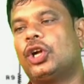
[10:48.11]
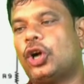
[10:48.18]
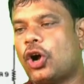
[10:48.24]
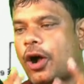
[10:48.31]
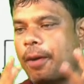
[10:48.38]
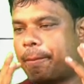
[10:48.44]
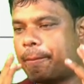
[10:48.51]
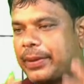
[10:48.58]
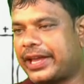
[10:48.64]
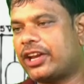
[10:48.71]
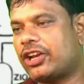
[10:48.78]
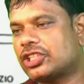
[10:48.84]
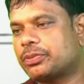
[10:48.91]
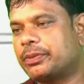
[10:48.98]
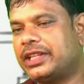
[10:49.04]
of
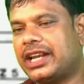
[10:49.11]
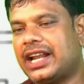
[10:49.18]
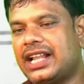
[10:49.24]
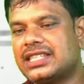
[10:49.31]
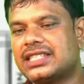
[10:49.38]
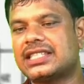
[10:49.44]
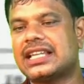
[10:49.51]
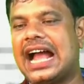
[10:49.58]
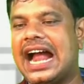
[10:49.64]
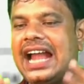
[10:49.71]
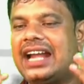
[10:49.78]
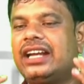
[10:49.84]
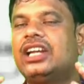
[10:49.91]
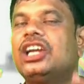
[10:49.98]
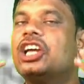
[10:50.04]
ferrous minerals
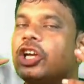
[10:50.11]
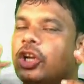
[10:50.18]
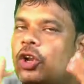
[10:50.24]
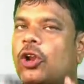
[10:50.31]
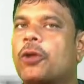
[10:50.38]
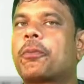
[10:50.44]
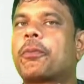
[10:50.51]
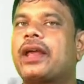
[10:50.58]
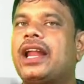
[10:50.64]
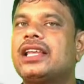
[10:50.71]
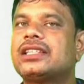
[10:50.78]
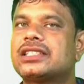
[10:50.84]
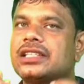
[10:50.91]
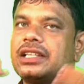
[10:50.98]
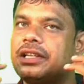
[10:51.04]
and
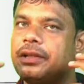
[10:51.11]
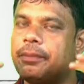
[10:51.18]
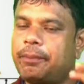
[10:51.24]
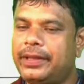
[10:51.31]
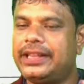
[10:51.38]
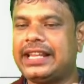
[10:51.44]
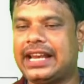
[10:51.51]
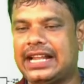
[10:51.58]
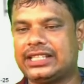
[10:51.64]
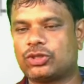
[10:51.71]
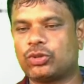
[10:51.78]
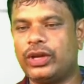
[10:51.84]
non-ferrous minerals.